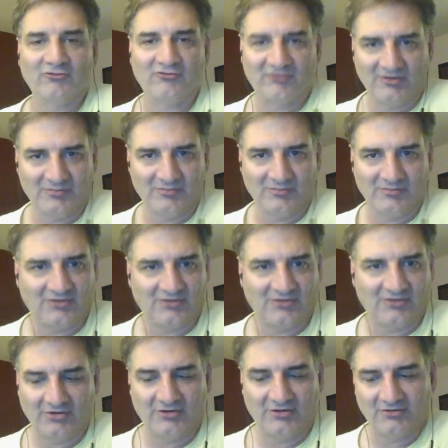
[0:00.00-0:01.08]
interesting
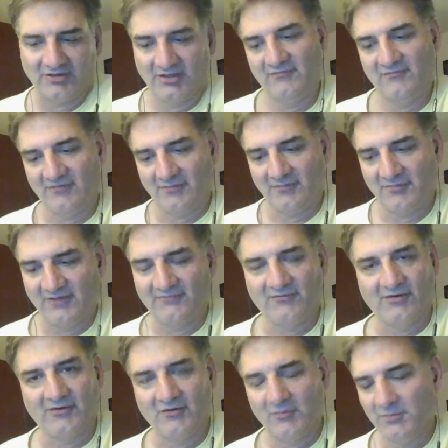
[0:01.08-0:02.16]
because you're going to leave something
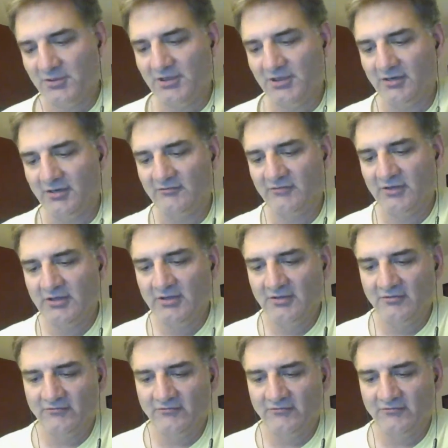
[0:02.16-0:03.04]
for other players.